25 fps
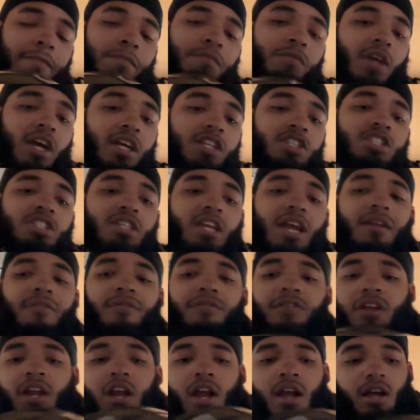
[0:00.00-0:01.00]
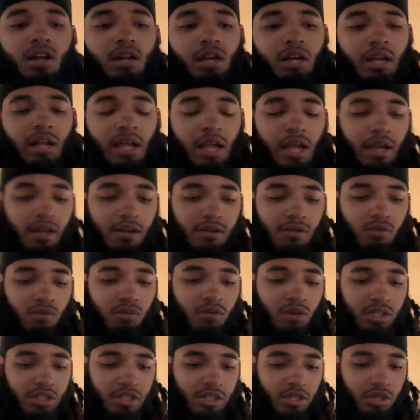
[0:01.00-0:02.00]
I just got to figure out
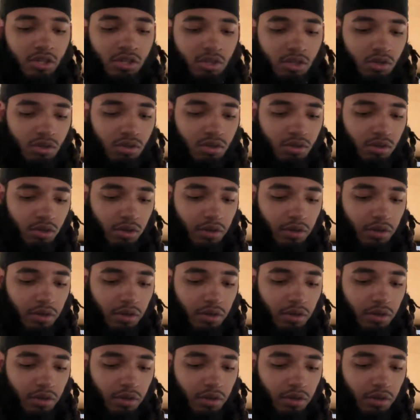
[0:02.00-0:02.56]
what to do.